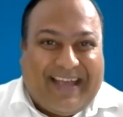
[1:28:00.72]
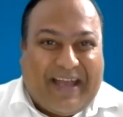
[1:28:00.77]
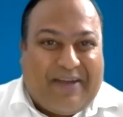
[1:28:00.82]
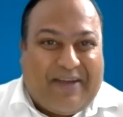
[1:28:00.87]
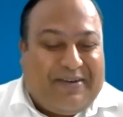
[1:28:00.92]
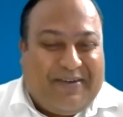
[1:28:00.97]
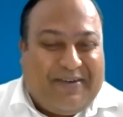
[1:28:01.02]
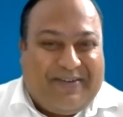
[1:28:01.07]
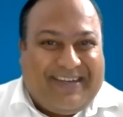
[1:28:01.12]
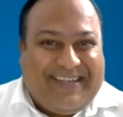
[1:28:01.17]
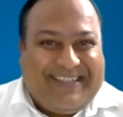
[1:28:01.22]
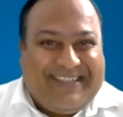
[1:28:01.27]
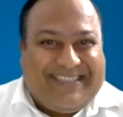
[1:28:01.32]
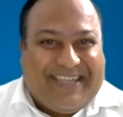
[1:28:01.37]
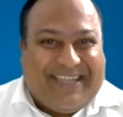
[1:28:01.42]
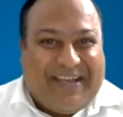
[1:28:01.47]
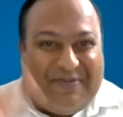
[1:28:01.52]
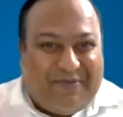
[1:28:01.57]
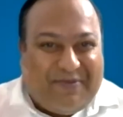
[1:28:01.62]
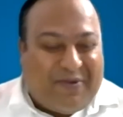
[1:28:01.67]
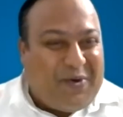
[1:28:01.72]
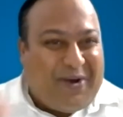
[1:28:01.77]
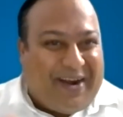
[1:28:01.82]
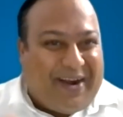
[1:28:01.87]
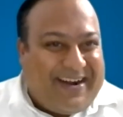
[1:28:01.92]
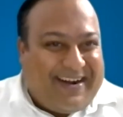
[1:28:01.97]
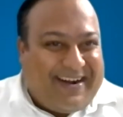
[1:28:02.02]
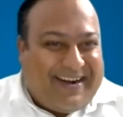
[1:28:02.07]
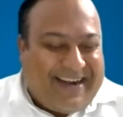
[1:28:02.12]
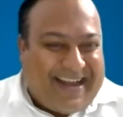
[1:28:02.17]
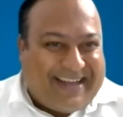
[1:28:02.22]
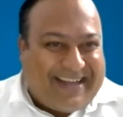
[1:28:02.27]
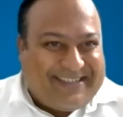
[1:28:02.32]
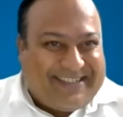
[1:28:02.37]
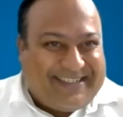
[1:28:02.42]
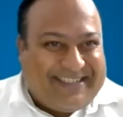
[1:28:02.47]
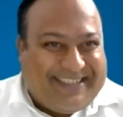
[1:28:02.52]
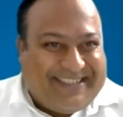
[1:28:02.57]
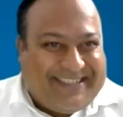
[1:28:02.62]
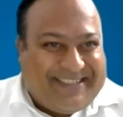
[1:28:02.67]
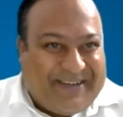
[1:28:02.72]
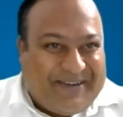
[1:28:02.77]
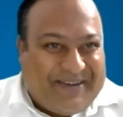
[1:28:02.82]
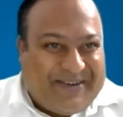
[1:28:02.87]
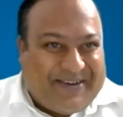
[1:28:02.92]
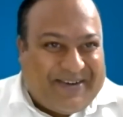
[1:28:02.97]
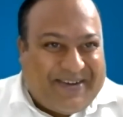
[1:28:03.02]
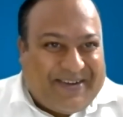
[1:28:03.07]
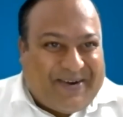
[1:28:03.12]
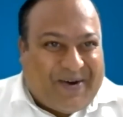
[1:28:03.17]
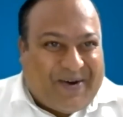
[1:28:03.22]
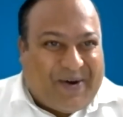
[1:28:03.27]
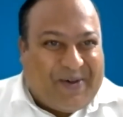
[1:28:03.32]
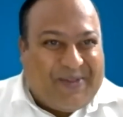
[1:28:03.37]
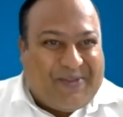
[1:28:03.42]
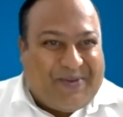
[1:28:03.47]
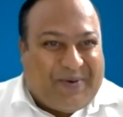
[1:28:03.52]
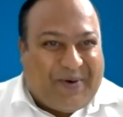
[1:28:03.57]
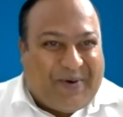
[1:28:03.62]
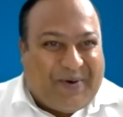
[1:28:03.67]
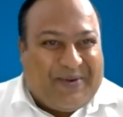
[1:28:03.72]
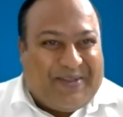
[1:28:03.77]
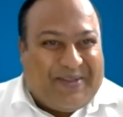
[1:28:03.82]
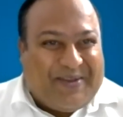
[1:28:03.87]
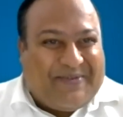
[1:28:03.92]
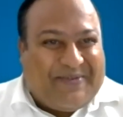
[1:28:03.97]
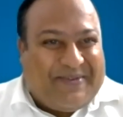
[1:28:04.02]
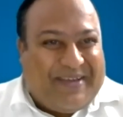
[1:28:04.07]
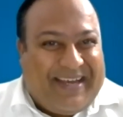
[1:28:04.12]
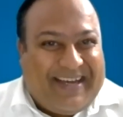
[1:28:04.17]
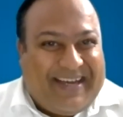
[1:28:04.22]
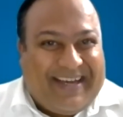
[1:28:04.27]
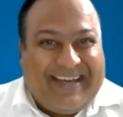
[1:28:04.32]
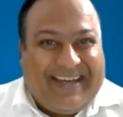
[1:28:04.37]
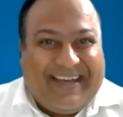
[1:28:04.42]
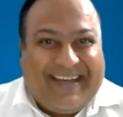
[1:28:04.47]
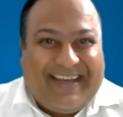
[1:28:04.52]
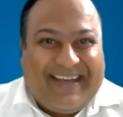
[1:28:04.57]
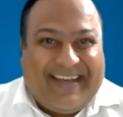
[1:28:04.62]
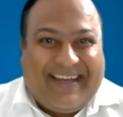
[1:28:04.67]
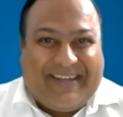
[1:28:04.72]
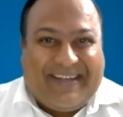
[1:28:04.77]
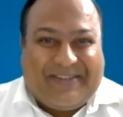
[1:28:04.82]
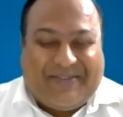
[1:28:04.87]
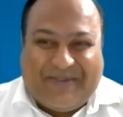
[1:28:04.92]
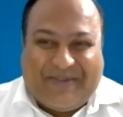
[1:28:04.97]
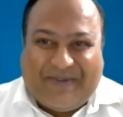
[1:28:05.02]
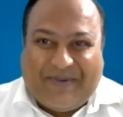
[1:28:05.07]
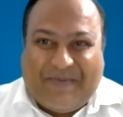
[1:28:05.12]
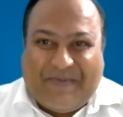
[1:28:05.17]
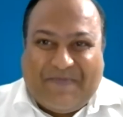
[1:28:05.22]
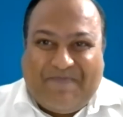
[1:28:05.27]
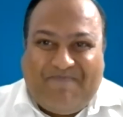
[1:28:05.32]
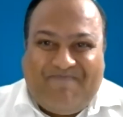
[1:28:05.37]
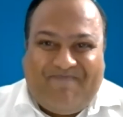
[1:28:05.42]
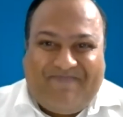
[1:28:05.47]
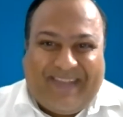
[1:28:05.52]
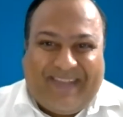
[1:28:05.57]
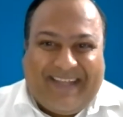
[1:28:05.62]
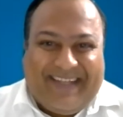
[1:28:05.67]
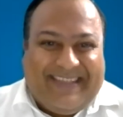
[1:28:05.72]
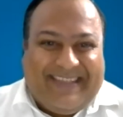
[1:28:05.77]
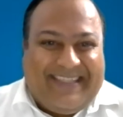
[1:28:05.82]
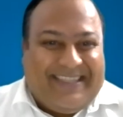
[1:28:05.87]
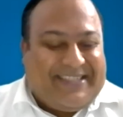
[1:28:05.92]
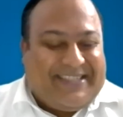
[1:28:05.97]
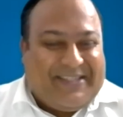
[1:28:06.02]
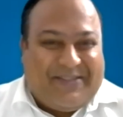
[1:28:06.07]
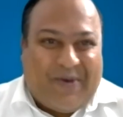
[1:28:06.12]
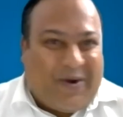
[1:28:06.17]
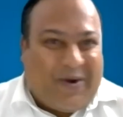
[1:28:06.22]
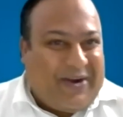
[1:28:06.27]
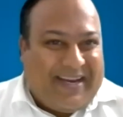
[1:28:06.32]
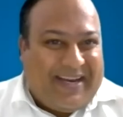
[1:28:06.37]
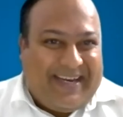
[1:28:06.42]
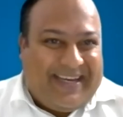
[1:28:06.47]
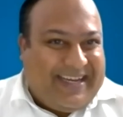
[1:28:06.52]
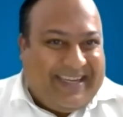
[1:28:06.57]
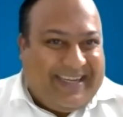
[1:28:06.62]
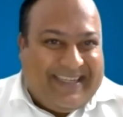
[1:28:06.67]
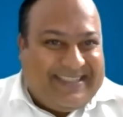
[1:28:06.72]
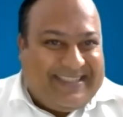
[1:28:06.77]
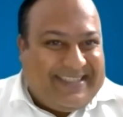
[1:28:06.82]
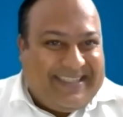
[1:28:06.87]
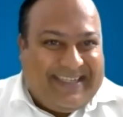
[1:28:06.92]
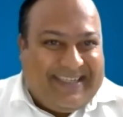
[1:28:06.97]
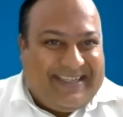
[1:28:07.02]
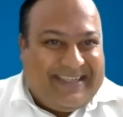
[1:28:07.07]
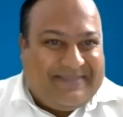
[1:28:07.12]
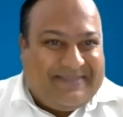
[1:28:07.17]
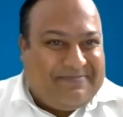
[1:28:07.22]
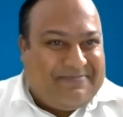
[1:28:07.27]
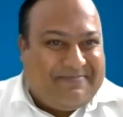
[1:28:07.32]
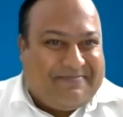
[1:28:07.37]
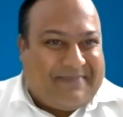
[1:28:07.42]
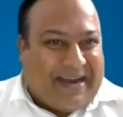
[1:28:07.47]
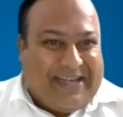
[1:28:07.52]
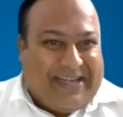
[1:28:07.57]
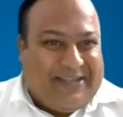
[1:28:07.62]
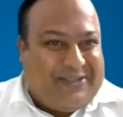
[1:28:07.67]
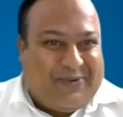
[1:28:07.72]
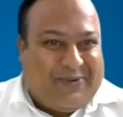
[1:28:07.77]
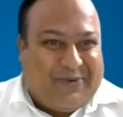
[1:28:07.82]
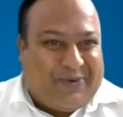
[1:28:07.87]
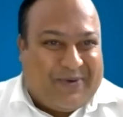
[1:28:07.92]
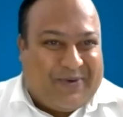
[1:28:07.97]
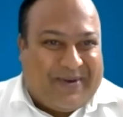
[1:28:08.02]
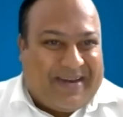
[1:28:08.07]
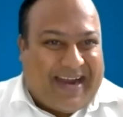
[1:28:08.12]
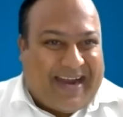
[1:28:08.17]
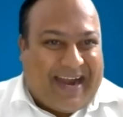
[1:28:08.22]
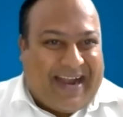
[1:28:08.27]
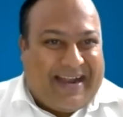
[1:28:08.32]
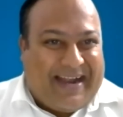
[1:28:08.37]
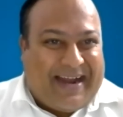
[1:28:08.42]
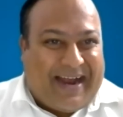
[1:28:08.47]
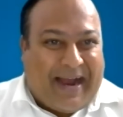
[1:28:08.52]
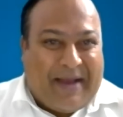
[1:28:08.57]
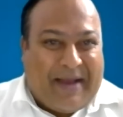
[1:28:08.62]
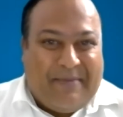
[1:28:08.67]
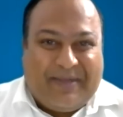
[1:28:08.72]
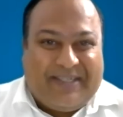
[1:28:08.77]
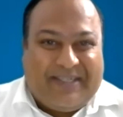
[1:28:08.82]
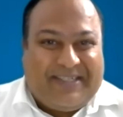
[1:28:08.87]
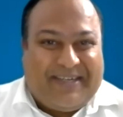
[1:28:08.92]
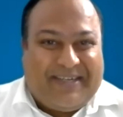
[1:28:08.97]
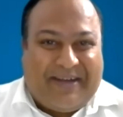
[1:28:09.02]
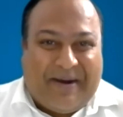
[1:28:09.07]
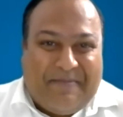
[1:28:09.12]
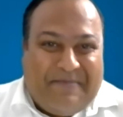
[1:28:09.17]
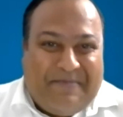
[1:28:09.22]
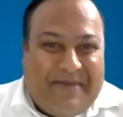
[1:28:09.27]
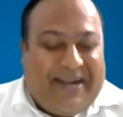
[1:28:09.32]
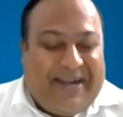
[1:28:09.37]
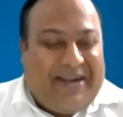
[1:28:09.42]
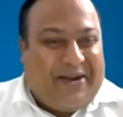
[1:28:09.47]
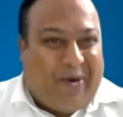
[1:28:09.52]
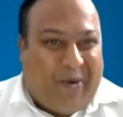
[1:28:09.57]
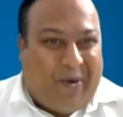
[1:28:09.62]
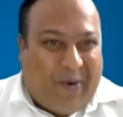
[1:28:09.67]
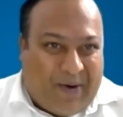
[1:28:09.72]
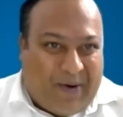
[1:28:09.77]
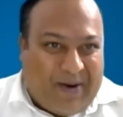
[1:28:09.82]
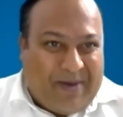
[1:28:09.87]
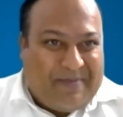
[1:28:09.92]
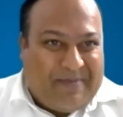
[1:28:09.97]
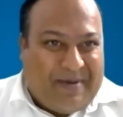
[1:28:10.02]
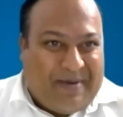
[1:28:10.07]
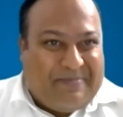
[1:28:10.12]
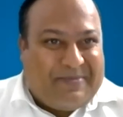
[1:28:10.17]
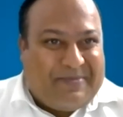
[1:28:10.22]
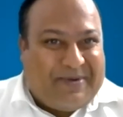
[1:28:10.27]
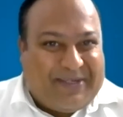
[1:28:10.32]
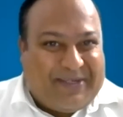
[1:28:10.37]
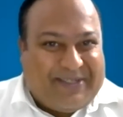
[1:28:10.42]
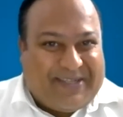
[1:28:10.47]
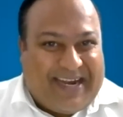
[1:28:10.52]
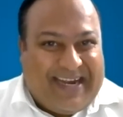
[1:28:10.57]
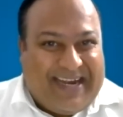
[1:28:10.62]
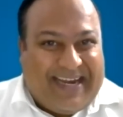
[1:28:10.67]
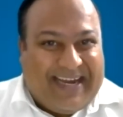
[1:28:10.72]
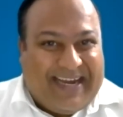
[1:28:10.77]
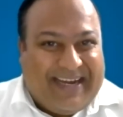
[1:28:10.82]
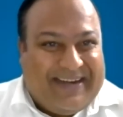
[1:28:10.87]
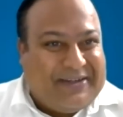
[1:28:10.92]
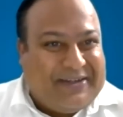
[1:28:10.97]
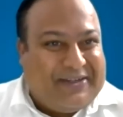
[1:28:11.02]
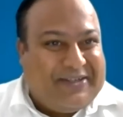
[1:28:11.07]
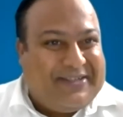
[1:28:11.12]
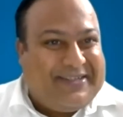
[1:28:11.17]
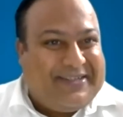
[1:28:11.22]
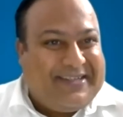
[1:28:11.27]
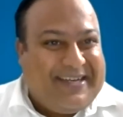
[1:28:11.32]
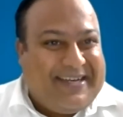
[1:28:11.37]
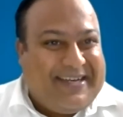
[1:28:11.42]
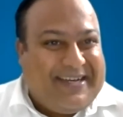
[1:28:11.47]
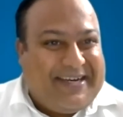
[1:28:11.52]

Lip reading: Everyone is seeing 400 as a digit all throughout the week. So this is not an easy milestone, and I must commend all members and leaders.